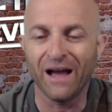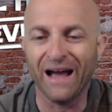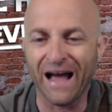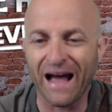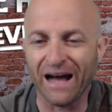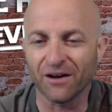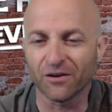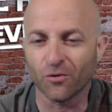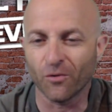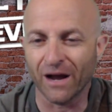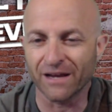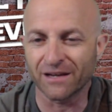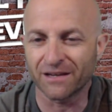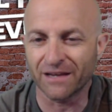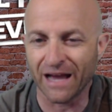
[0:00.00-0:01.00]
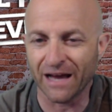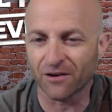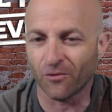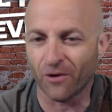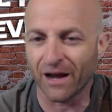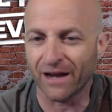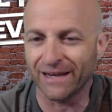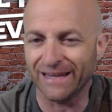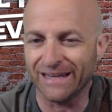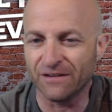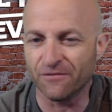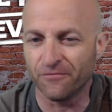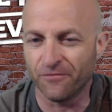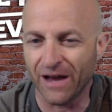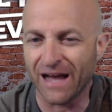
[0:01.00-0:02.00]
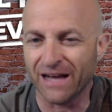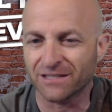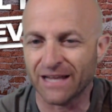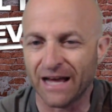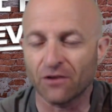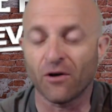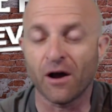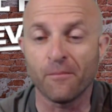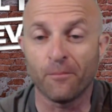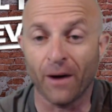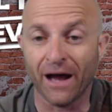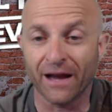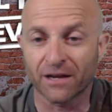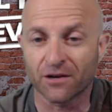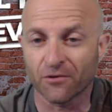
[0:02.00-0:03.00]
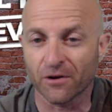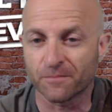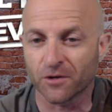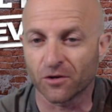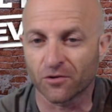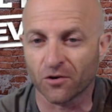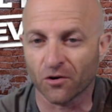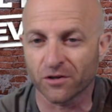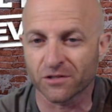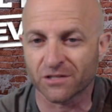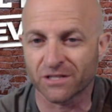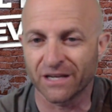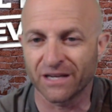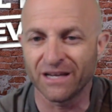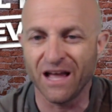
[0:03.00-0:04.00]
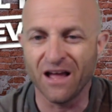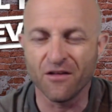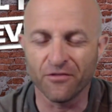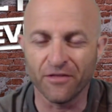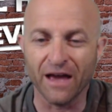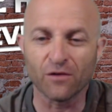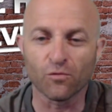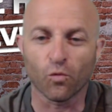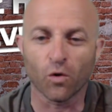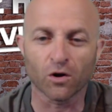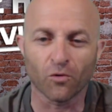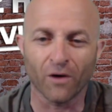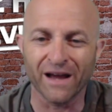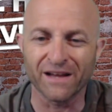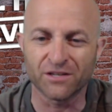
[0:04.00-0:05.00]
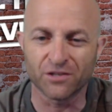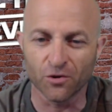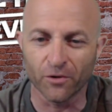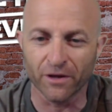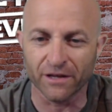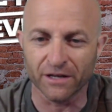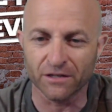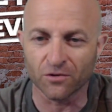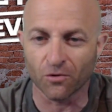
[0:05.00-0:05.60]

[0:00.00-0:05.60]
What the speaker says: How do I invest? How do I buy cryptocurrency? Then what do I do with it?